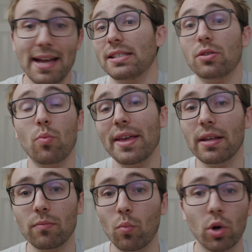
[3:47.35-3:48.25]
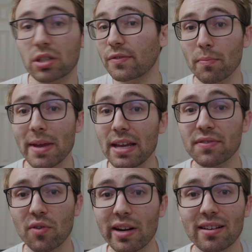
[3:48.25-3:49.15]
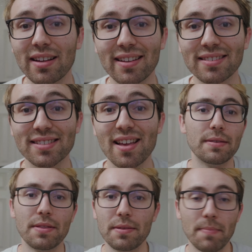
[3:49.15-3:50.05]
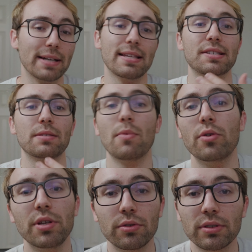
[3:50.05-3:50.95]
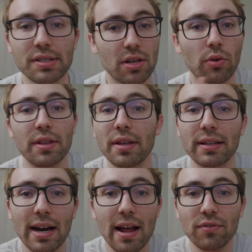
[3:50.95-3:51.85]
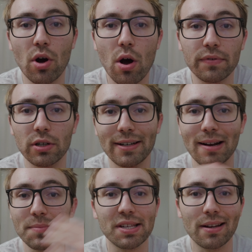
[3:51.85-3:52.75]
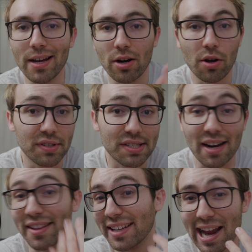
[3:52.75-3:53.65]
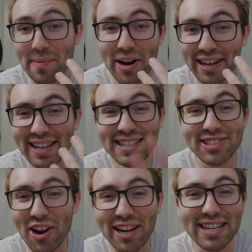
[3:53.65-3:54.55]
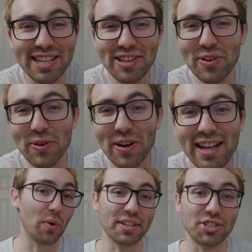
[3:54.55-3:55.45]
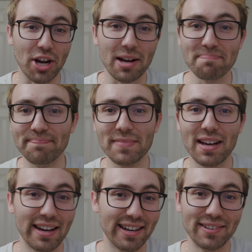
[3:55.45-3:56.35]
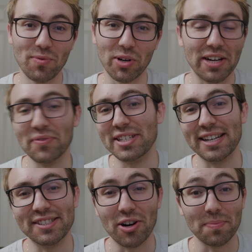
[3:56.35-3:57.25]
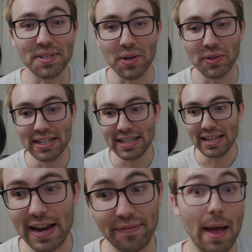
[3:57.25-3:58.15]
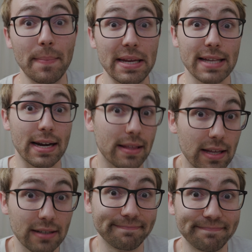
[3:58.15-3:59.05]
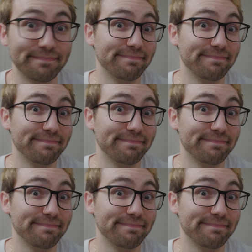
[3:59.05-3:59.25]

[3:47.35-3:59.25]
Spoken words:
that's the way that worked for me for it. And my testimonial is the only thing that I have to offer. And I'm sitting here on this side of the camera talking to you with a job working for tech startups. So if that means anything,